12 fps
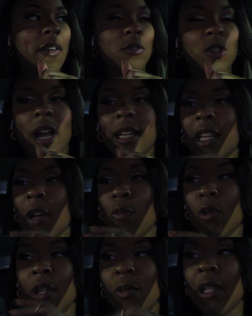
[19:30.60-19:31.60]
if I'm trying to get
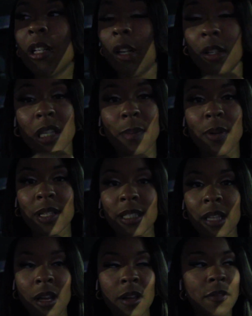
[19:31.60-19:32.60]
really close up on
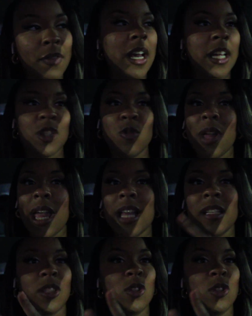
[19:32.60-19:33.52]
stuff, because you can't